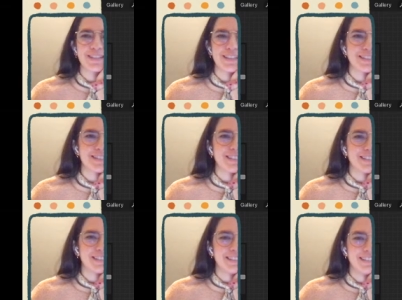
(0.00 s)
to listen
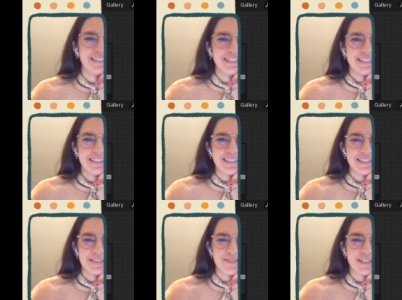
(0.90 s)
to
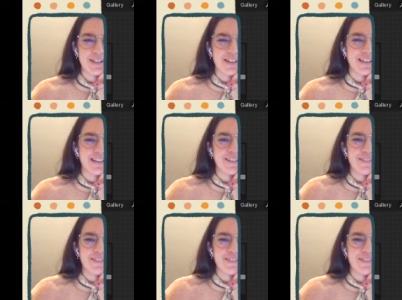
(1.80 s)
just me talking.